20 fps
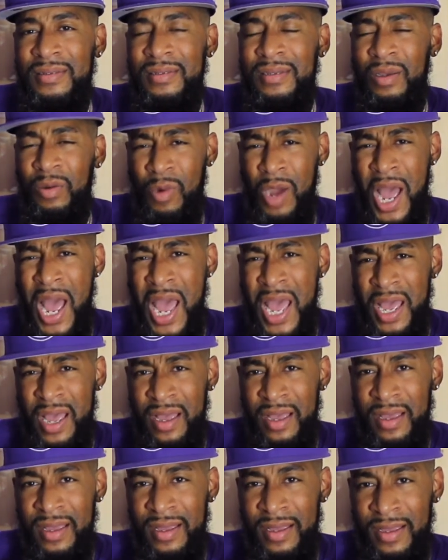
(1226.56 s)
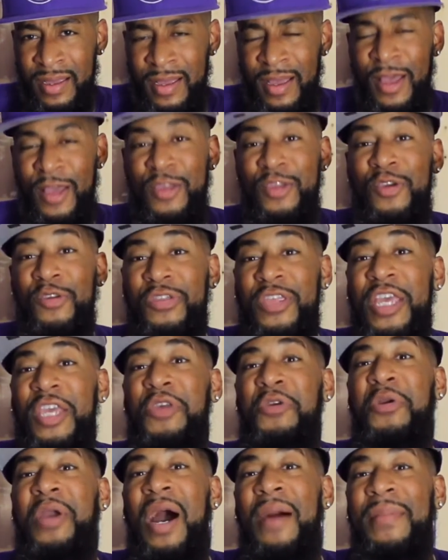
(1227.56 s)
What? You think
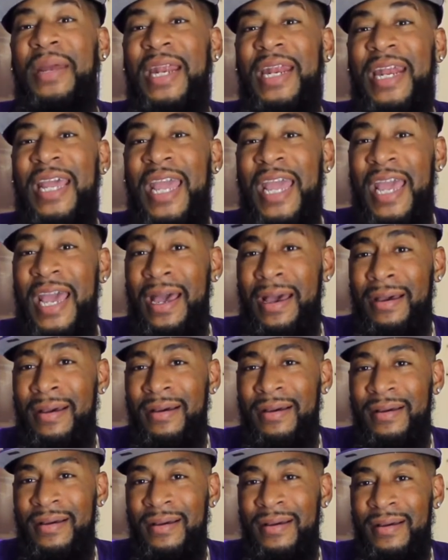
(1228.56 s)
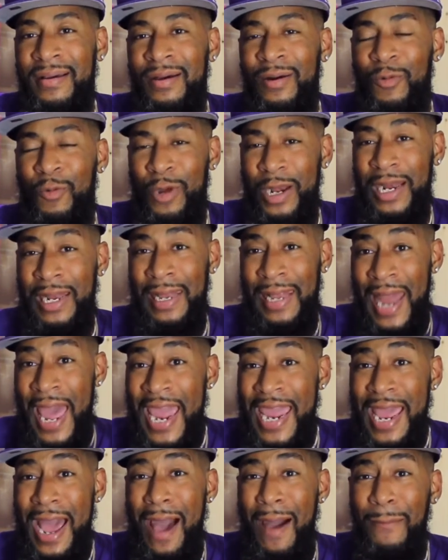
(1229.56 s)
you coming in here with a
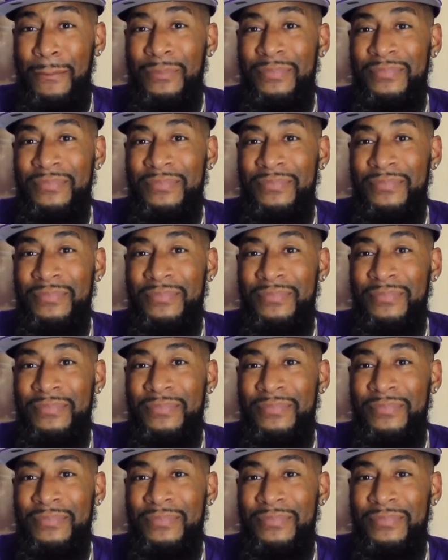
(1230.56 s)
layup?